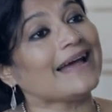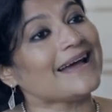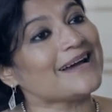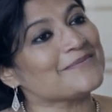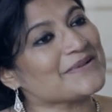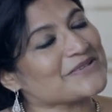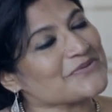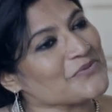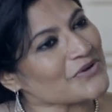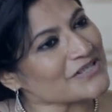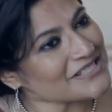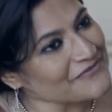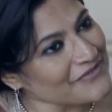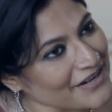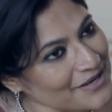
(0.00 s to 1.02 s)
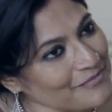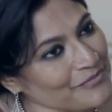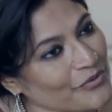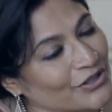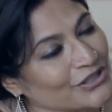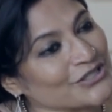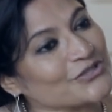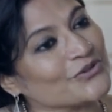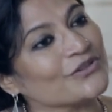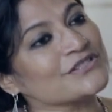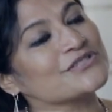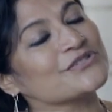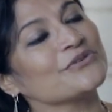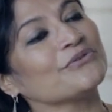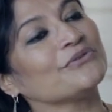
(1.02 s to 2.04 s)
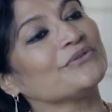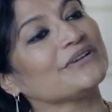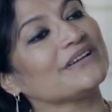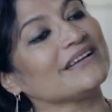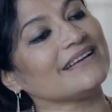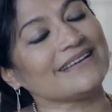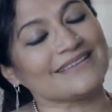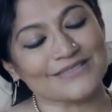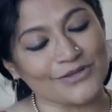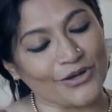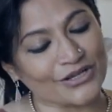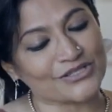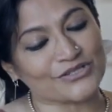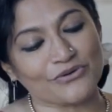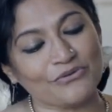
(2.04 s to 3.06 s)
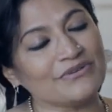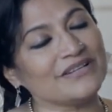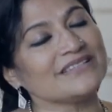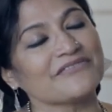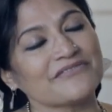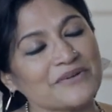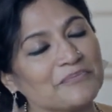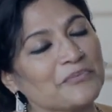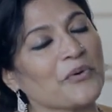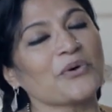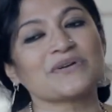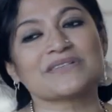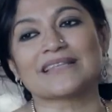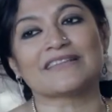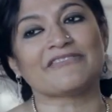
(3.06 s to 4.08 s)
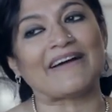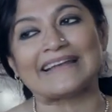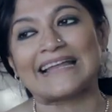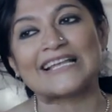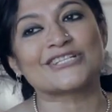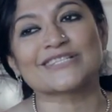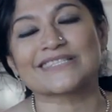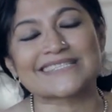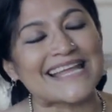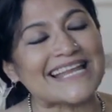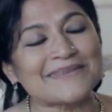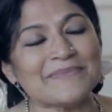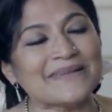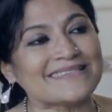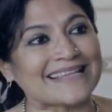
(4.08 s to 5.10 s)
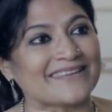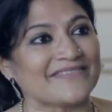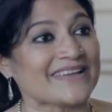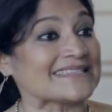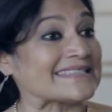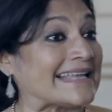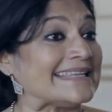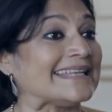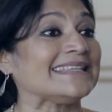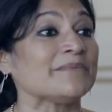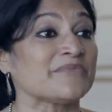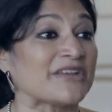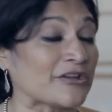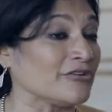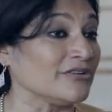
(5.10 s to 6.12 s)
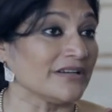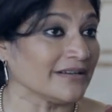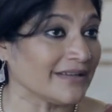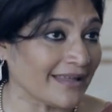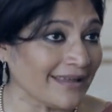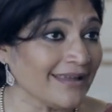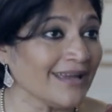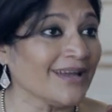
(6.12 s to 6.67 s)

But what is very important also is not only the reports and the financial statements that we are sending them regularly,